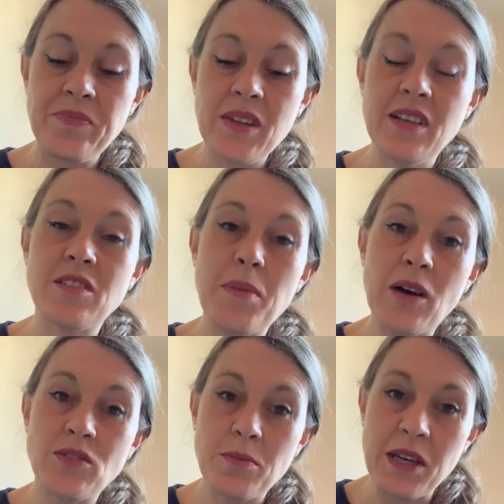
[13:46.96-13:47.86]
is
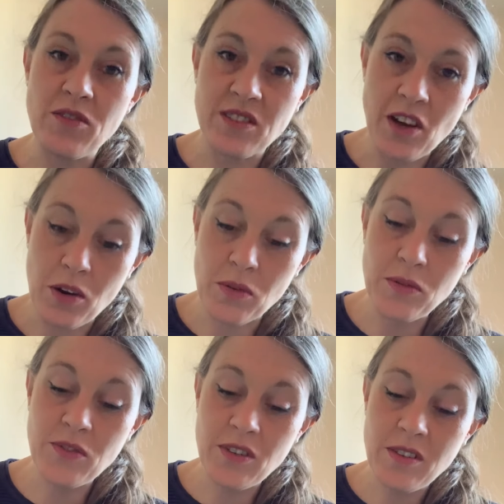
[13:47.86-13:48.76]
about to be
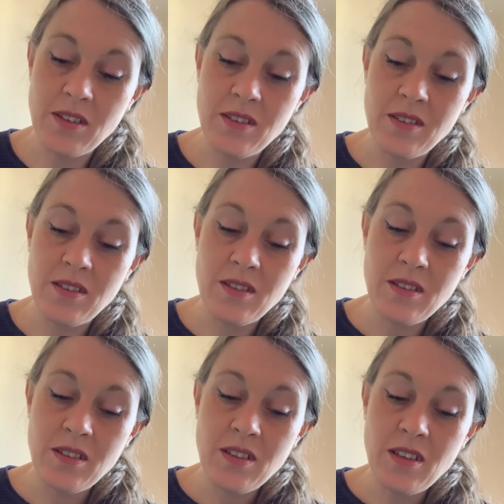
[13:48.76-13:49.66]
resolved.
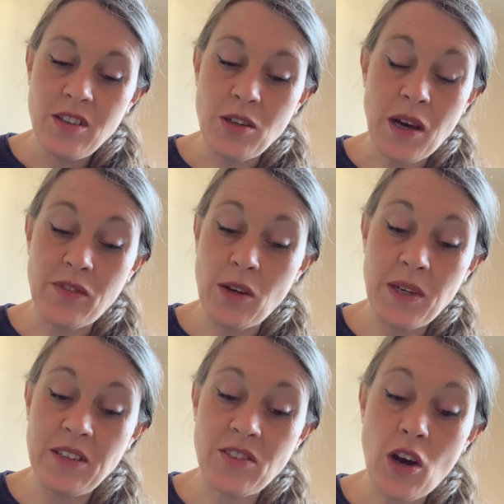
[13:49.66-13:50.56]
You have no
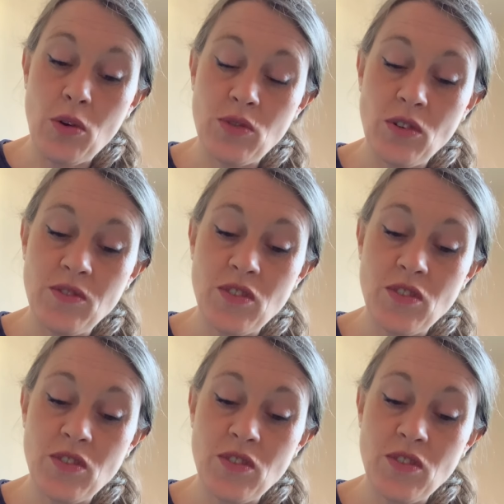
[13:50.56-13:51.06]
need to hold on